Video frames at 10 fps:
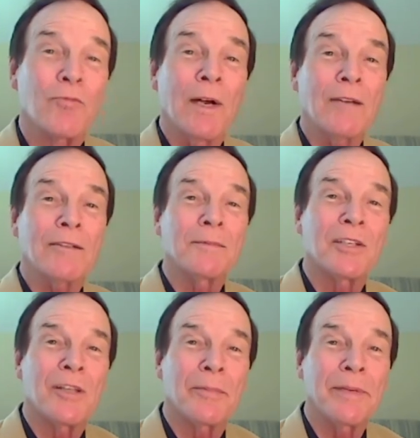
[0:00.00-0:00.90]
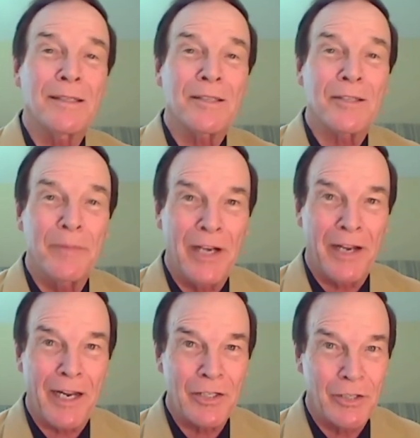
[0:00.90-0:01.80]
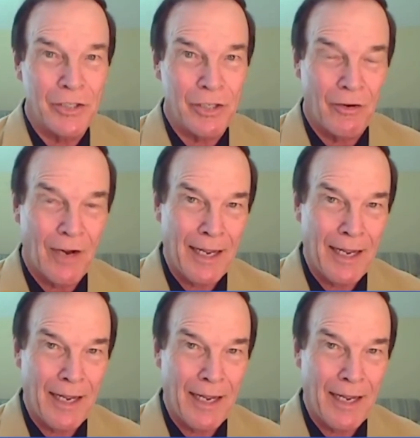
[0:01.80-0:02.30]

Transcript: welcome to the Biz Communication Show.